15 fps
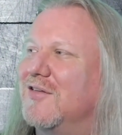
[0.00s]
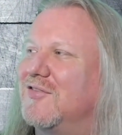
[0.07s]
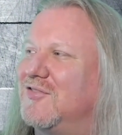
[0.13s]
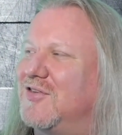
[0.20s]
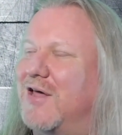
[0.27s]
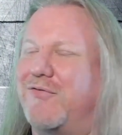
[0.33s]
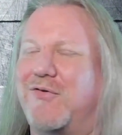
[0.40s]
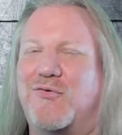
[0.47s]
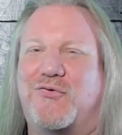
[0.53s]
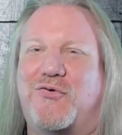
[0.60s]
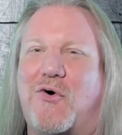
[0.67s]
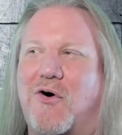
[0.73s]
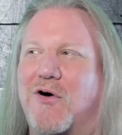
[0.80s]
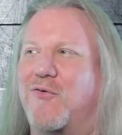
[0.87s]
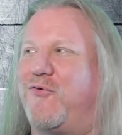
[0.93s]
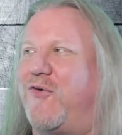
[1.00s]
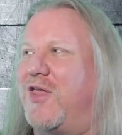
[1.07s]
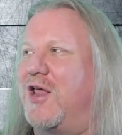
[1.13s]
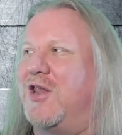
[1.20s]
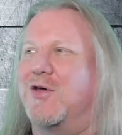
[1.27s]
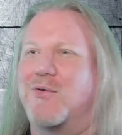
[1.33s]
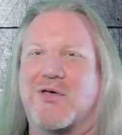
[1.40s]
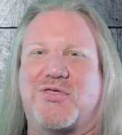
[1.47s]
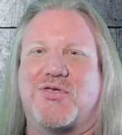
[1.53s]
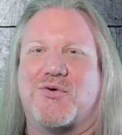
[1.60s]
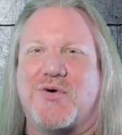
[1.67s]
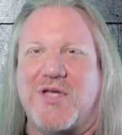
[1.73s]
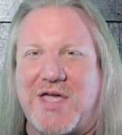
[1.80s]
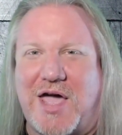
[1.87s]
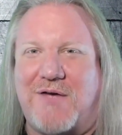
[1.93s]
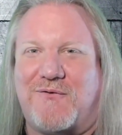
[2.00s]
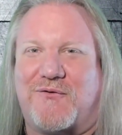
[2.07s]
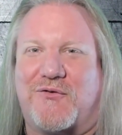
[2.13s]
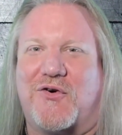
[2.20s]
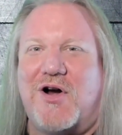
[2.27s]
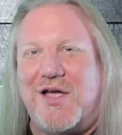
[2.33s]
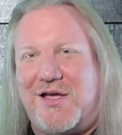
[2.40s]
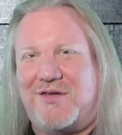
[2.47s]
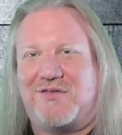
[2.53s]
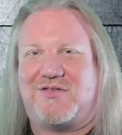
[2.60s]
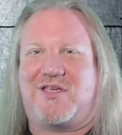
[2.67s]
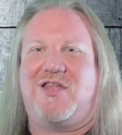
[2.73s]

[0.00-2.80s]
seven four fit into a three eight phrase.